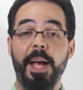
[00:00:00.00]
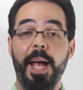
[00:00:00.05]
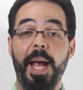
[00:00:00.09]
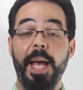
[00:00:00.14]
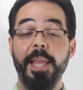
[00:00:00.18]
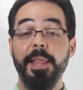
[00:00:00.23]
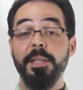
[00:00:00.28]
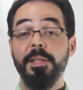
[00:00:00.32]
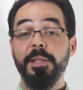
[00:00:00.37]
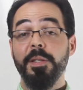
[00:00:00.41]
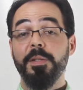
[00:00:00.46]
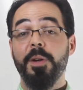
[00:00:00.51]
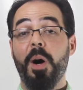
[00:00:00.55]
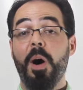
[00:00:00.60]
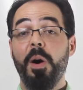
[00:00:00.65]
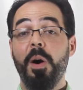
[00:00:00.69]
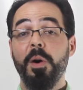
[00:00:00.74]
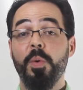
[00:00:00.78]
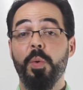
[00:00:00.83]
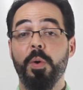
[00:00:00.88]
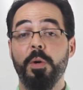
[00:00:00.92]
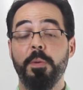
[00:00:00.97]
And this is
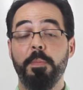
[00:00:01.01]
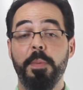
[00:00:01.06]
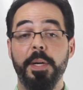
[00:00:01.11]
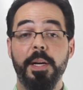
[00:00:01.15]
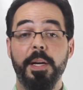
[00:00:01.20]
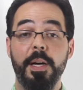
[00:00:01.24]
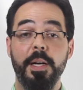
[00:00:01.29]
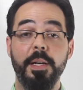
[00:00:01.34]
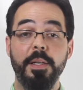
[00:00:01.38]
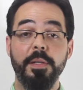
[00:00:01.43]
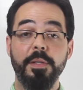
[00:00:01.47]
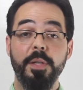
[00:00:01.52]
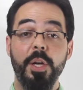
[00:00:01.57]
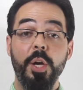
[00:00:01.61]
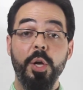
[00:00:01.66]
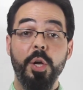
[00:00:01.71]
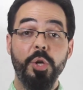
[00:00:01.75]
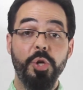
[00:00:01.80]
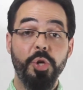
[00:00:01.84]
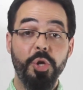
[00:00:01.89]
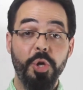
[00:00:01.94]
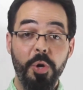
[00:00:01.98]
awkward because
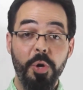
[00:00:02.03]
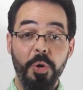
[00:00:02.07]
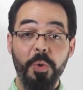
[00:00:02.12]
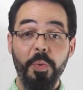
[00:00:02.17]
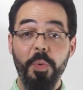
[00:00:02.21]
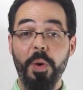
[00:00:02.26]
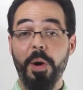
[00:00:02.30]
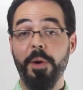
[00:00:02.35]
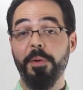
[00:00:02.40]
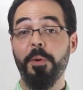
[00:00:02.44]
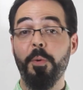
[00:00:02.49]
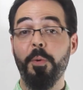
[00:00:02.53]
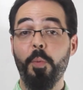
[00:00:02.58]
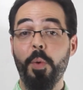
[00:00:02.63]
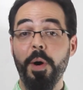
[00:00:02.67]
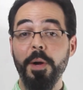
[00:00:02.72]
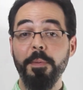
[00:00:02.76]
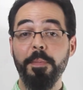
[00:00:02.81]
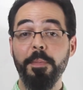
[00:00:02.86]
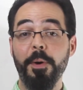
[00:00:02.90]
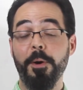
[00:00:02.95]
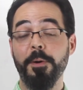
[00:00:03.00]
you are the
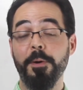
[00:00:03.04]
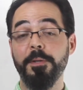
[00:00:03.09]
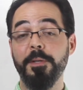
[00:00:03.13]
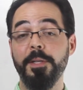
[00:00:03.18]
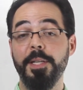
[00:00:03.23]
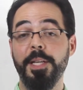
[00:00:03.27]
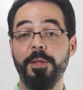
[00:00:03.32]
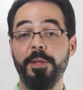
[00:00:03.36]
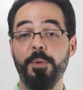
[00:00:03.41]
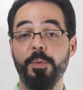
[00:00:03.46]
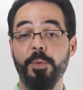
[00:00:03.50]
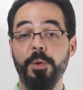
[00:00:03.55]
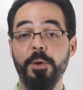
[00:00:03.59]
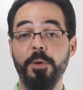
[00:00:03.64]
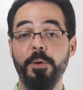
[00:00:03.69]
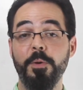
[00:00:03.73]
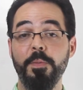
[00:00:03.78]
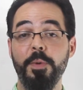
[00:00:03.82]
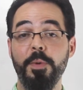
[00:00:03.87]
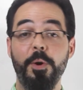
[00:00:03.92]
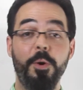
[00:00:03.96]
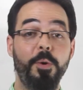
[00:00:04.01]
one person in the
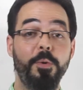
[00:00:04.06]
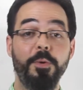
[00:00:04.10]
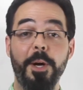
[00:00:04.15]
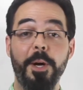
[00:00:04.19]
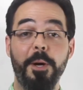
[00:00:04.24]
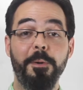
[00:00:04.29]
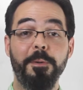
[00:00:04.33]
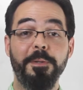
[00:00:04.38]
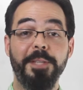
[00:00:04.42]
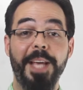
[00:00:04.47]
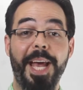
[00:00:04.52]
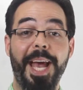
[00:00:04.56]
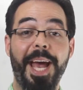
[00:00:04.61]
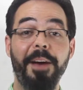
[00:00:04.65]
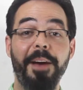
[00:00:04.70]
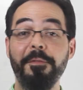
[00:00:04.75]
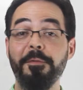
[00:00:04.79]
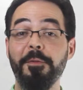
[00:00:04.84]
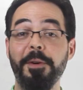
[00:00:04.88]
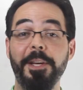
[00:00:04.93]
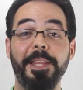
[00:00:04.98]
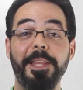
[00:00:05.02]
room who knows
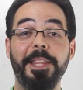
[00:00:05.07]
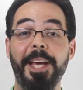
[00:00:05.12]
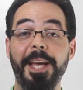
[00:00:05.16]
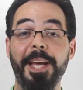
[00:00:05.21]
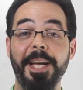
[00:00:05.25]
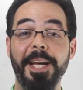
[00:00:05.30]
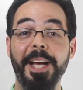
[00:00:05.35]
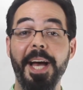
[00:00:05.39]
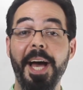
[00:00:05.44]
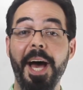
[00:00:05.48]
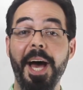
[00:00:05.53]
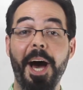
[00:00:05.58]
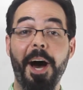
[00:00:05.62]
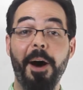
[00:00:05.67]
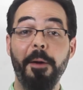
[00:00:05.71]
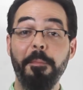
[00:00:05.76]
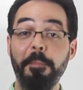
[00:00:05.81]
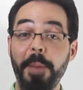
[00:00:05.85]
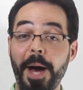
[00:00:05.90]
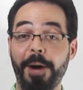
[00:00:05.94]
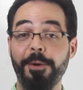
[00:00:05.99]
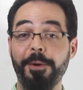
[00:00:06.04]
everything
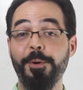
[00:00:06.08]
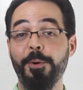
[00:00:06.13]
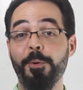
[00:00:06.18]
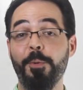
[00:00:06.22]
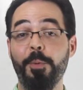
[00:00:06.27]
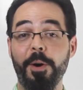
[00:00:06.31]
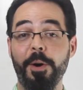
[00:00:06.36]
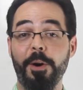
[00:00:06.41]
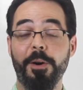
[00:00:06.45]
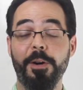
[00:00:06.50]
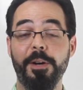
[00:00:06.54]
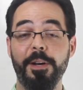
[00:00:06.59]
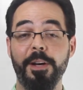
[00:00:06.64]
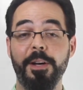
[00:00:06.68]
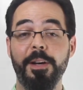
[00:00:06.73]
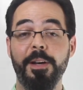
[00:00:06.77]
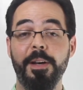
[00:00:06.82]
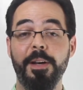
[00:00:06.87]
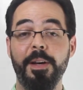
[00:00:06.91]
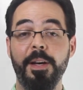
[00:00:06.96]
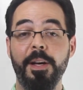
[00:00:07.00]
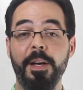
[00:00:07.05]
about your work.
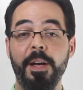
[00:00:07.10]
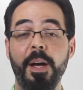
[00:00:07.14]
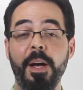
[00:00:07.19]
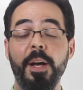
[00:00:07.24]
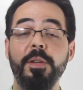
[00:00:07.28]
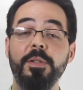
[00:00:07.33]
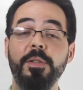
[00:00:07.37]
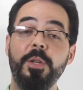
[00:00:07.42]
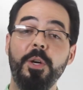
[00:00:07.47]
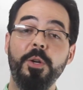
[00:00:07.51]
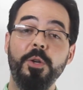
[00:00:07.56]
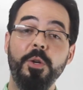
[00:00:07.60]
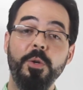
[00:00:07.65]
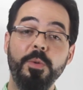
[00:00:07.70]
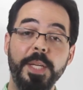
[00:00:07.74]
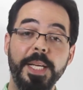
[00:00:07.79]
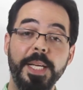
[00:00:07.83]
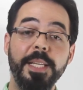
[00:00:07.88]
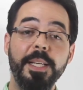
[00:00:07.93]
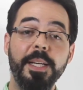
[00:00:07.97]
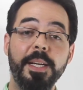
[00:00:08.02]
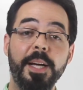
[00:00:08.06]
So you
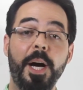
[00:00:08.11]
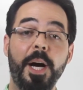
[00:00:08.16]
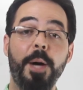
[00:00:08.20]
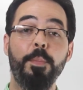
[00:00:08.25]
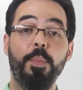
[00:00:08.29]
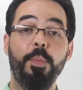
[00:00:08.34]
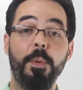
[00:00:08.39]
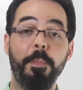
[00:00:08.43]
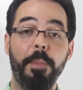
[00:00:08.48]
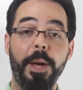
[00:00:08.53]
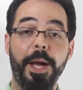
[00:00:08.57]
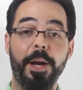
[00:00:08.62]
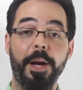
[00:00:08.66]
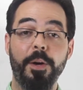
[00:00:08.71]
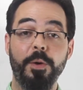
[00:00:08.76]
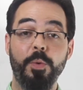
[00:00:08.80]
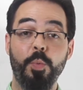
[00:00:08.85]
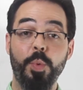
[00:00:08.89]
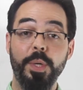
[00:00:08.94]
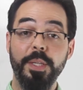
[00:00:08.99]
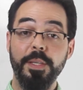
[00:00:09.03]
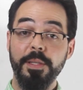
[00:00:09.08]
need to come
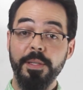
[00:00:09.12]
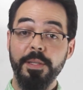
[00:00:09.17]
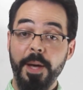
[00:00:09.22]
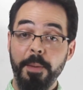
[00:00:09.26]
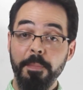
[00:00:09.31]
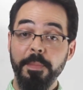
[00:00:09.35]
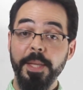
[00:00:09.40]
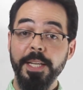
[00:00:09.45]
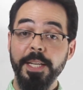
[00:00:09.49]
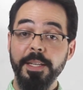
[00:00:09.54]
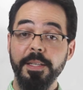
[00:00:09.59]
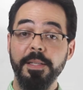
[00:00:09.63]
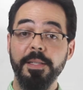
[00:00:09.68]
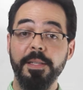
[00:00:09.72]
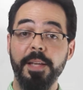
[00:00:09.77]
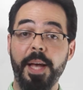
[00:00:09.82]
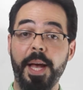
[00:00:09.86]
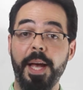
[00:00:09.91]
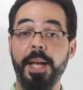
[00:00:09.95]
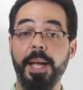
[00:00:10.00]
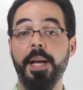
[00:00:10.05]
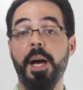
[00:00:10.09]
prepared with something to
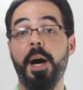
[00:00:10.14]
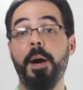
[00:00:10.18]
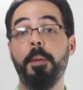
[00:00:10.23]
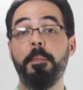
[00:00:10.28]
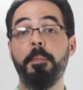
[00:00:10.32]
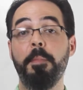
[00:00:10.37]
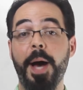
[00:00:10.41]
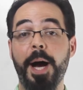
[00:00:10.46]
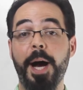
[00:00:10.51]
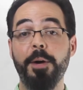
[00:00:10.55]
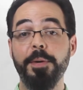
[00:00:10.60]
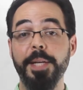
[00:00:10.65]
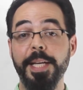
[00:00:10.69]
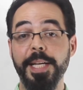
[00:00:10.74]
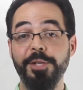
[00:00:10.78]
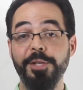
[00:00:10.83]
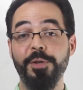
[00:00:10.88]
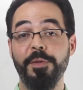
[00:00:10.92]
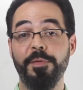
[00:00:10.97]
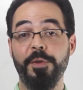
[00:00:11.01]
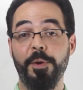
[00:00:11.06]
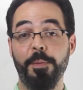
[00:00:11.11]
say about
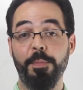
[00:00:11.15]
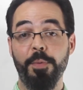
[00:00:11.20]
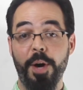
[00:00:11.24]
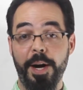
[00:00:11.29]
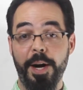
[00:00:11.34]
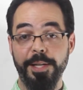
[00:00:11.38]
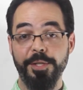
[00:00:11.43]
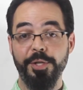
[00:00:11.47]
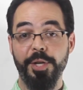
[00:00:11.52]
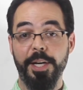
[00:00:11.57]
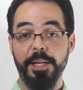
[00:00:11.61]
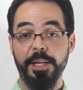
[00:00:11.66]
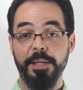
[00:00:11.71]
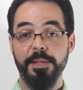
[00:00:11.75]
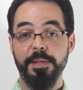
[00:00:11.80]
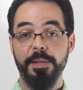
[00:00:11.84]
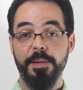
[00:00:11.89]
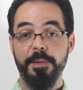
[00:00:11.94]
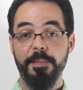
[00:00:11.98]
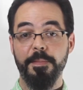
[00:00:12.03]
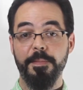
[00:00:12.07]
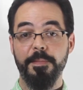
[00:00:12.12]
each of your
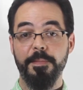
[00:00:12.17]
projects.